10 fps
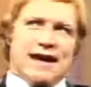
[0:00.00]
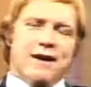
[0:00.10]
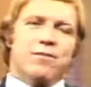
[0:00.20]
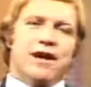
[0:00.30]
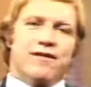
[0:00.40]
I
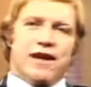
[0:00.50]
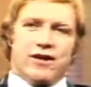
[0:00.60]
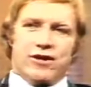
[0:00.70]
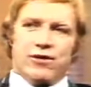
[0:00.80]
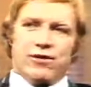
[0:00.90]
believe they
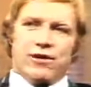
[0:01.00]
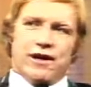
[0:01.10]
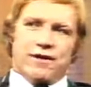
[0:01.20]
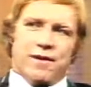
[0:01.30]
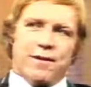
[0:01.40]
do,
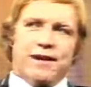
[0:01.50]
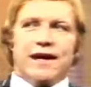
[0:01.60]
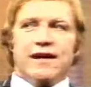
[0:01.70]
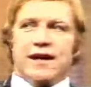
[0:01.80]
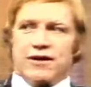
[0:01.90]
and maybe they
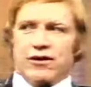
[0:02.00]
did